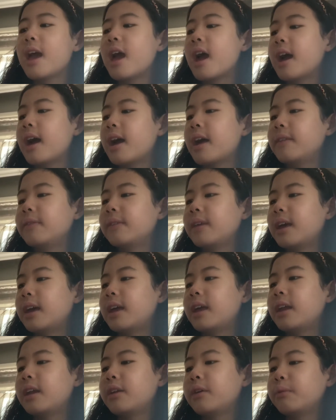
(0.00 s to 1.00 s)
And
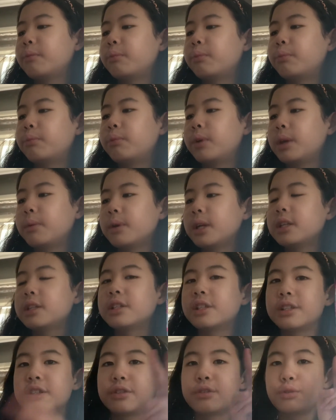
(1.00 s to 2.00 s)
then we went
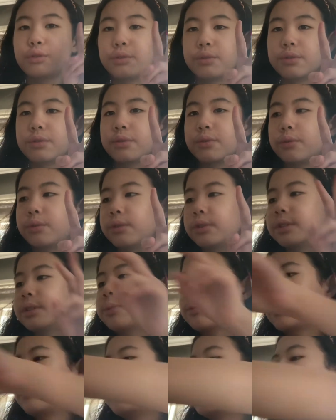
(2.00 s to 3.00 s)
to two
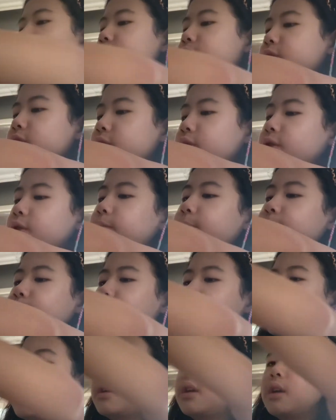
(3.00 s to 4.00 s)
stores. We went to
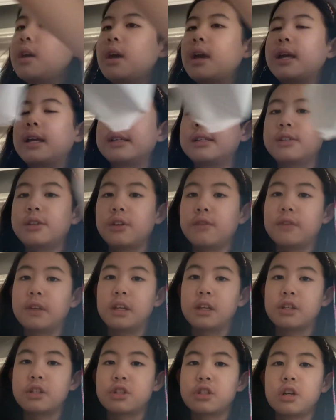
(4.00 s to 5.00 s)
a
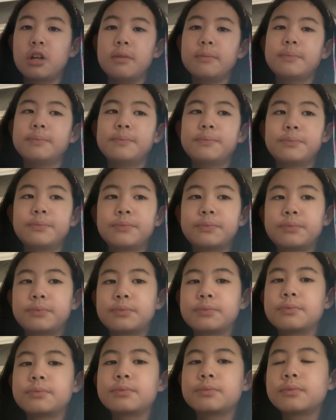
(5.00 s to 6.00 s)
souvenir shop
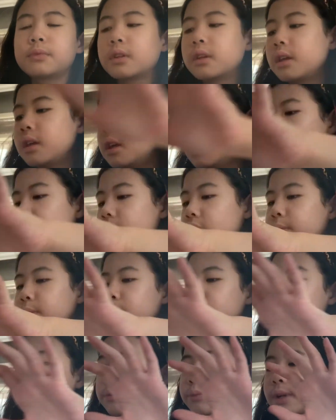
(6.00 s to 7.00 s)
and
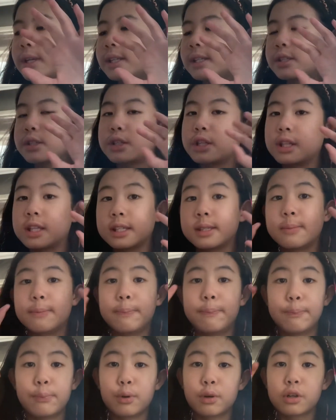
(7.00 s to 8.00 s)
we also went to this
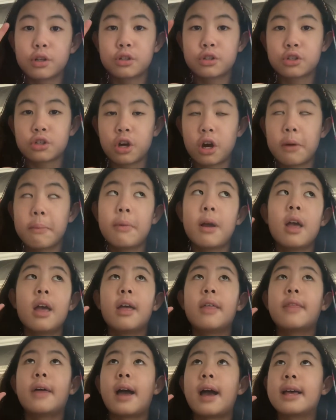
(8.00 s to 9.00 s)
book shop
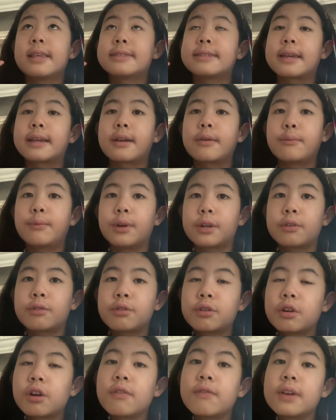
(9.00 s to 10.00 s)
that has like one
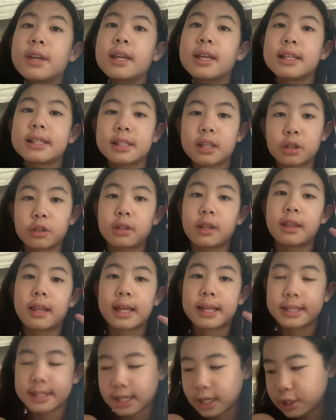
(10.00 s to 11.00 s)
quarter of it is literally
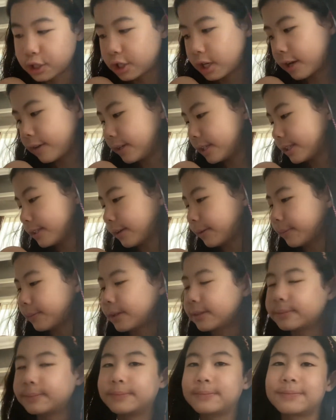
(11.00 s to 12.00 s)
like stationery. So
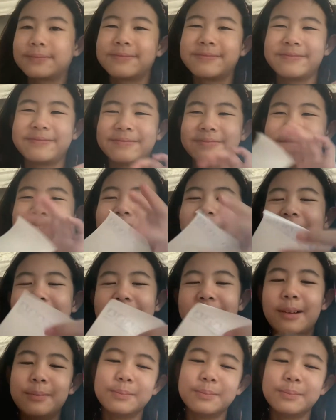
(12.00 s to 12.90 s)
yeah.